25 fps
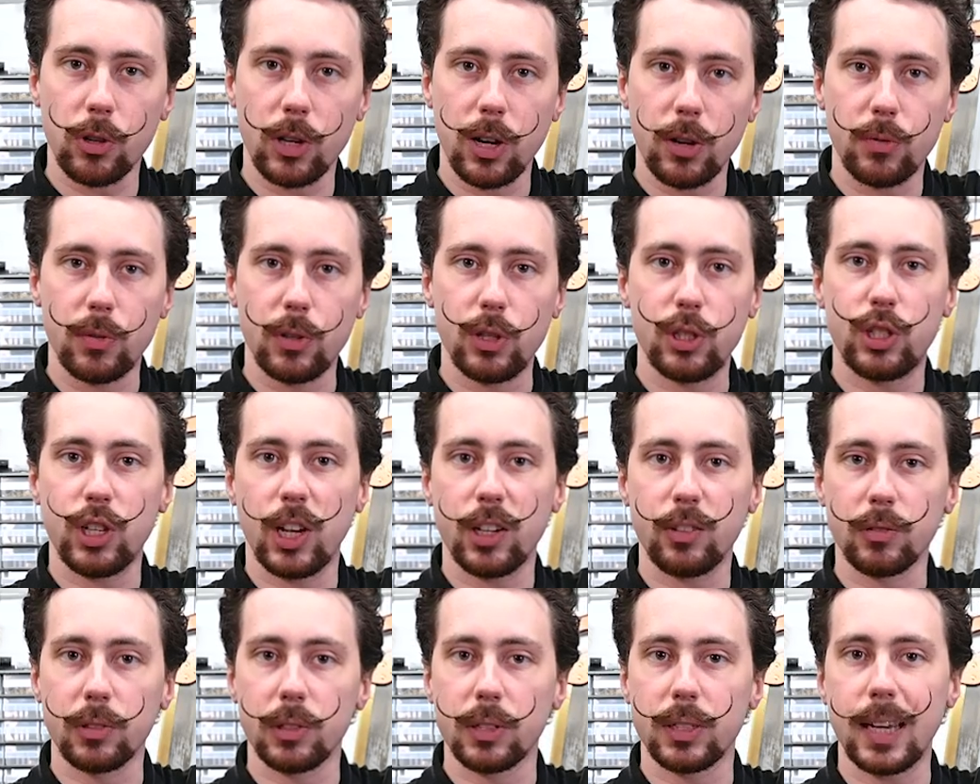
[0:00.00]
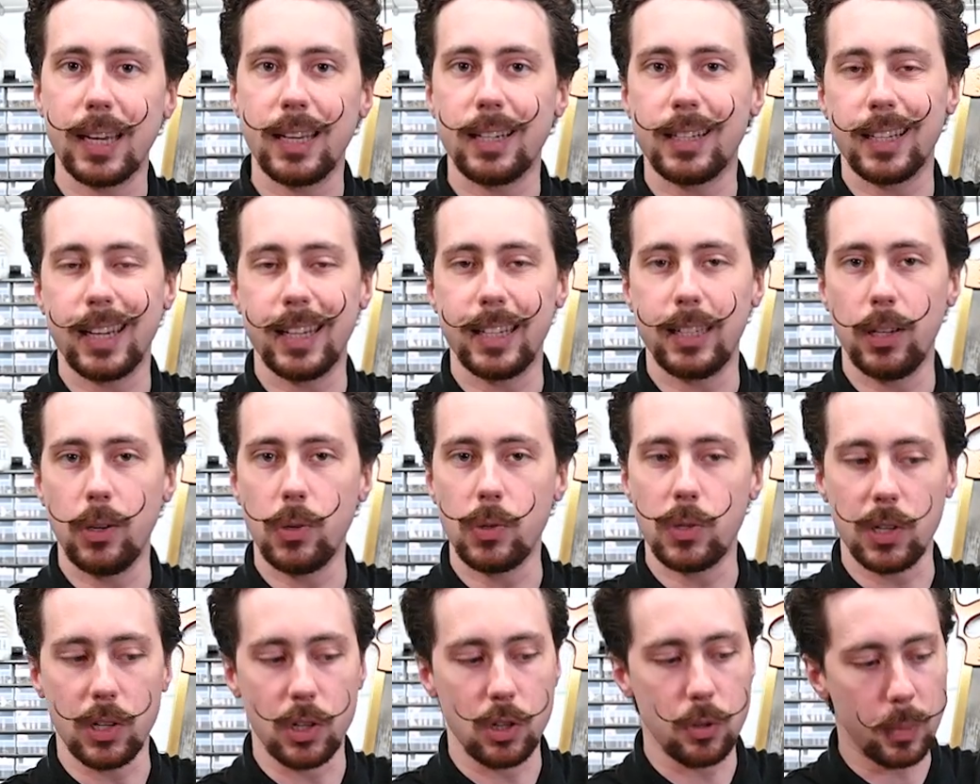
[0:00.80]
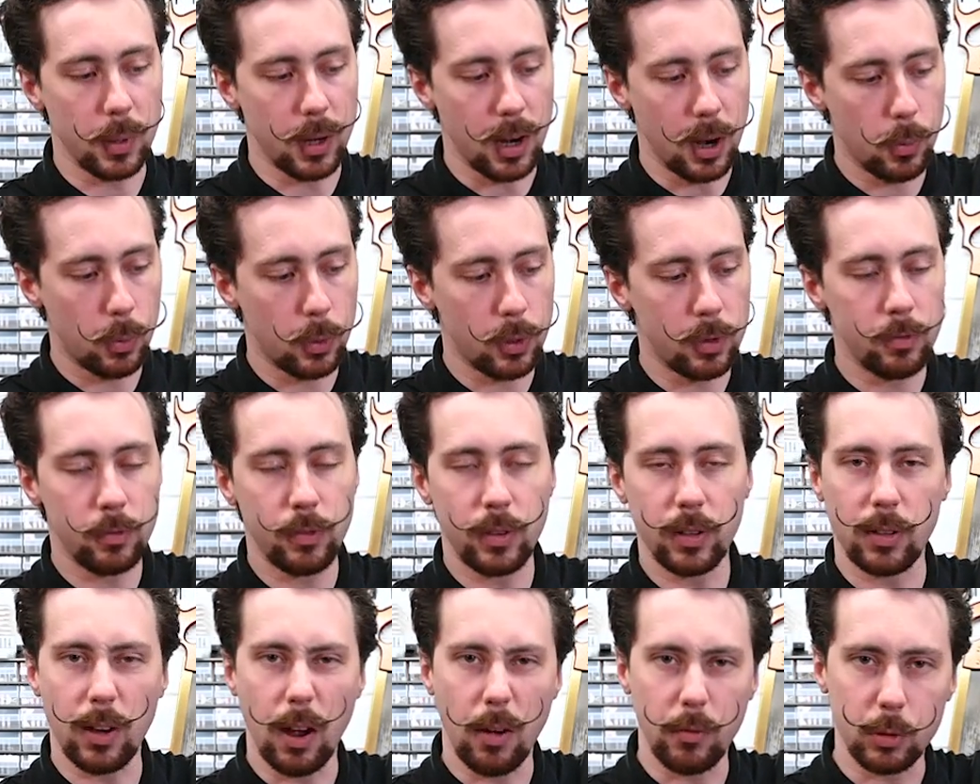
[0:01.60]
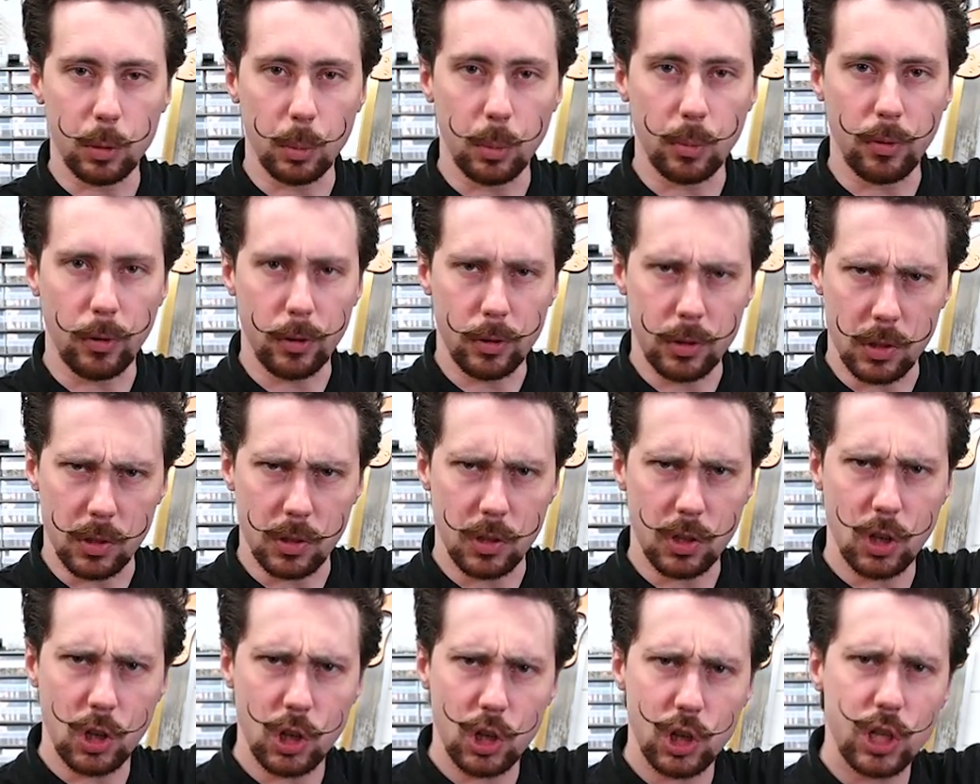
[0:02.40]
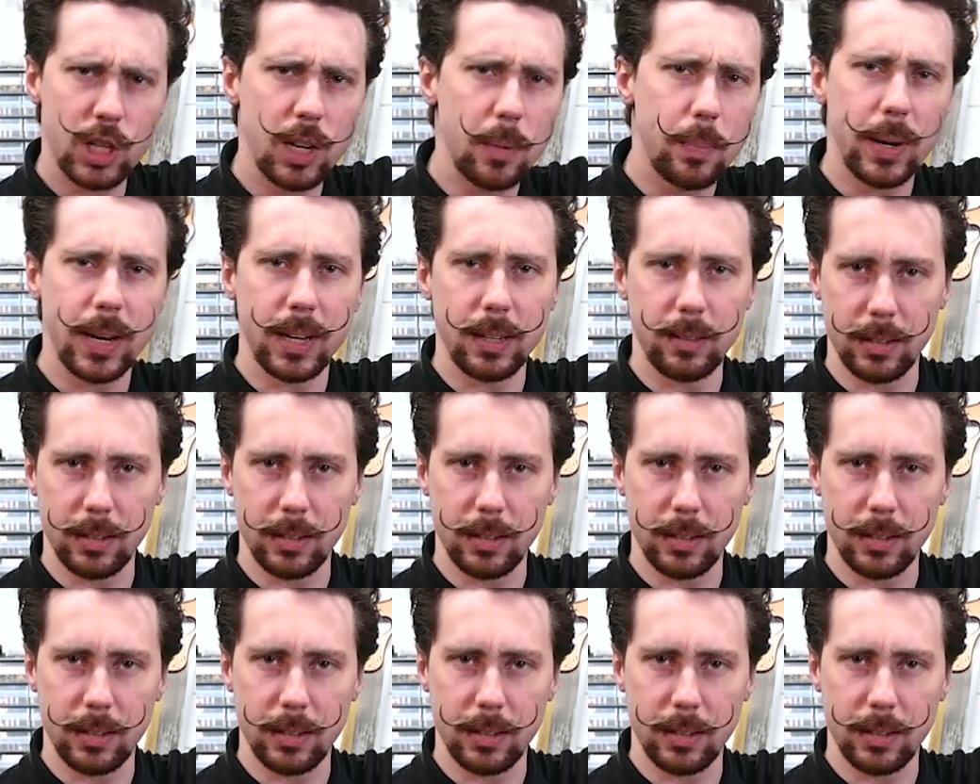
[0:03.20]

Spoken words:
enough for general day-to-day usage, but I wouldn't feel comfortable, for instance, shipping